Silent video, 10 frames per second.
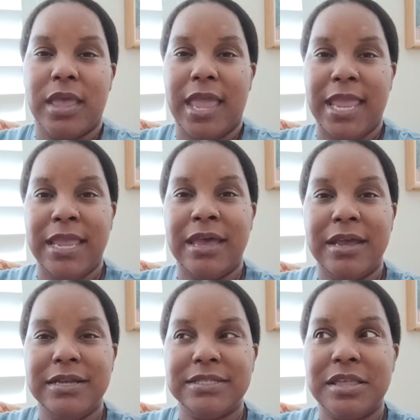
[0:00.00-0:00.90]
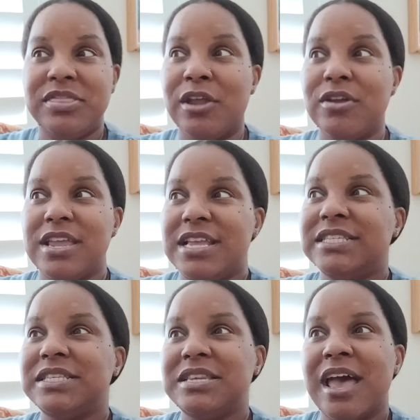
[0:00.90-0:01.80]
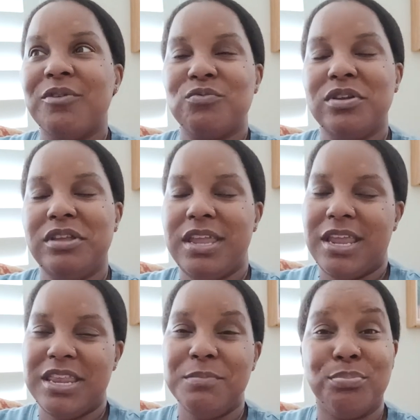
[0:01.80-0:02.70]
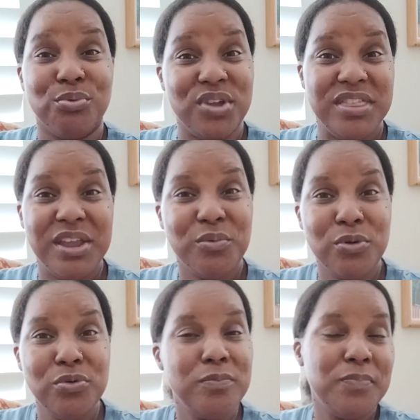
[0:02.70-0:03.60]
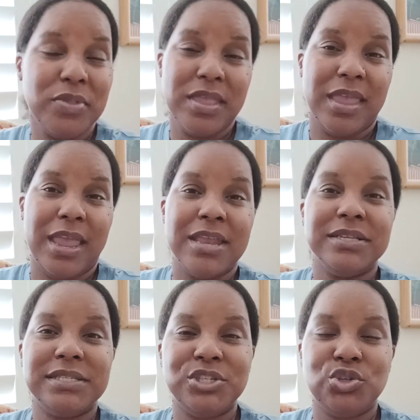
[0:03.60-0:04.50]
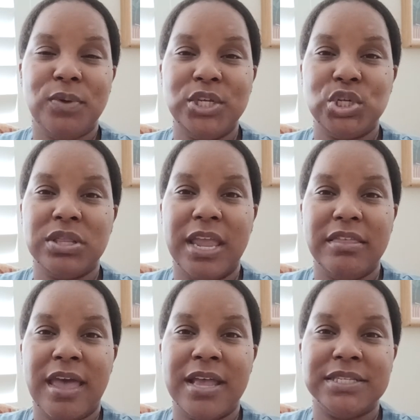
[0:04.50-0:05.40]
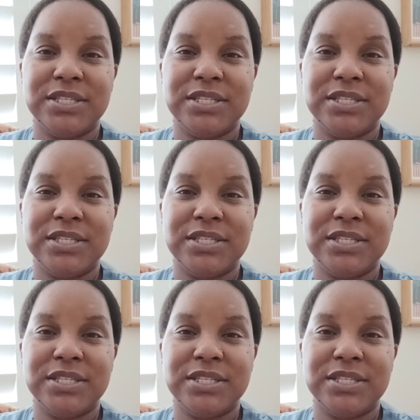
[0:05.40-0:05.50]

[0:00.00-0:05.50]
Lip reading: And there is not really any breathing room in a situation like that.